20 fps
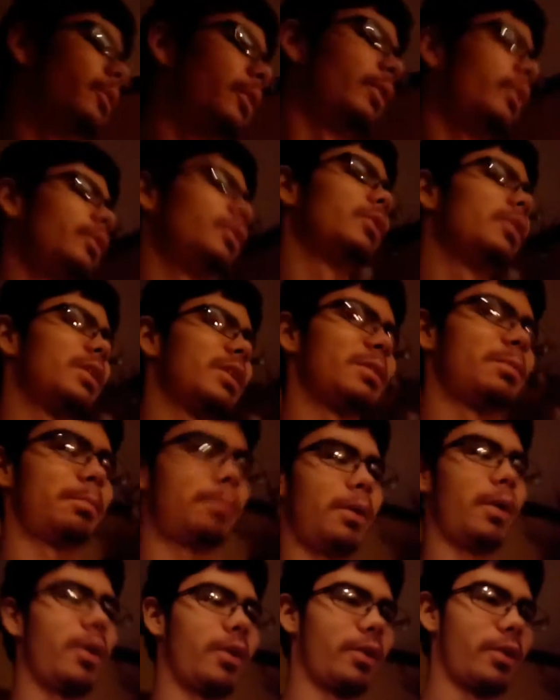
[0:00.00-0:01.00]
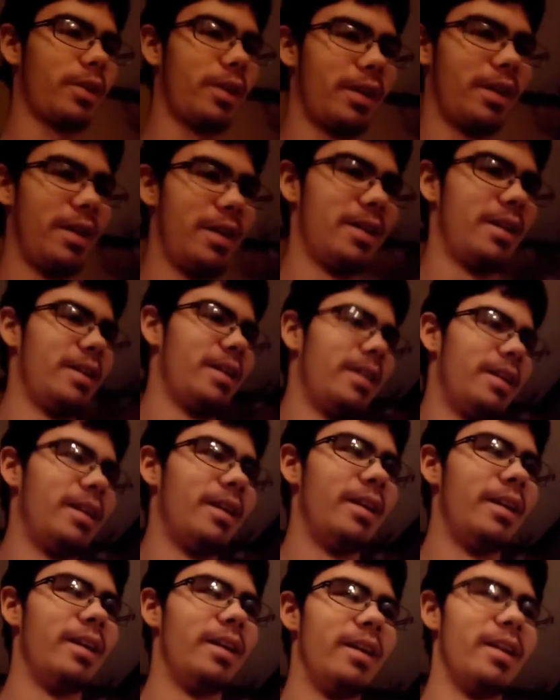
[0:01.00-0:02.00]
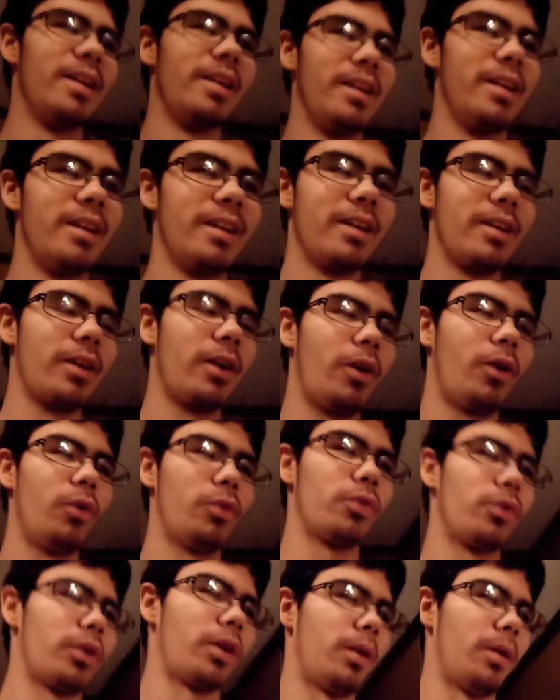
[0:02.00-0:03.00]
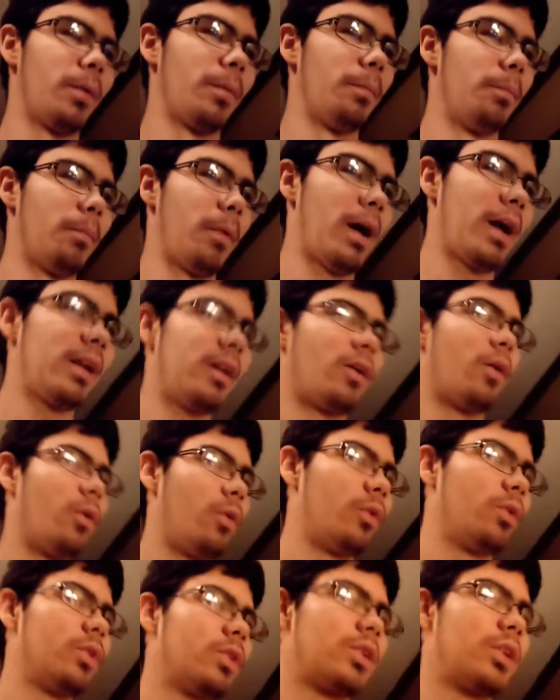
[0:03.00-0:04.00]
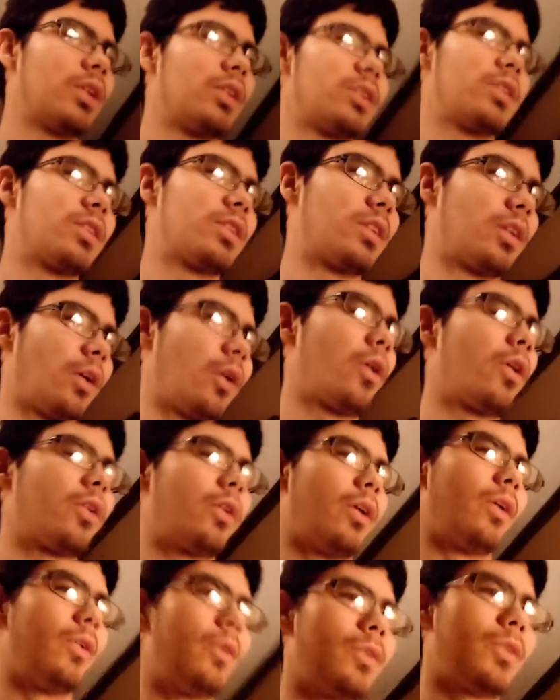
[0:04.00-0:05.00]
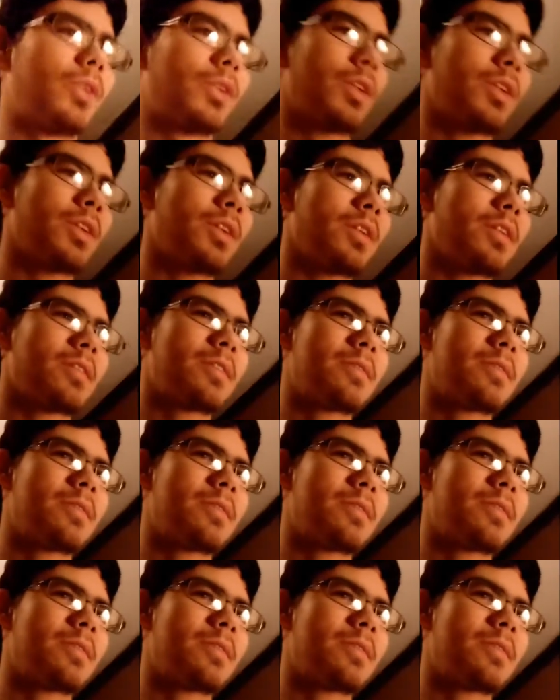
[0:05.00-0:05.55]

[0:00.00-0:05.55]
blue spark go from my nose to her nose.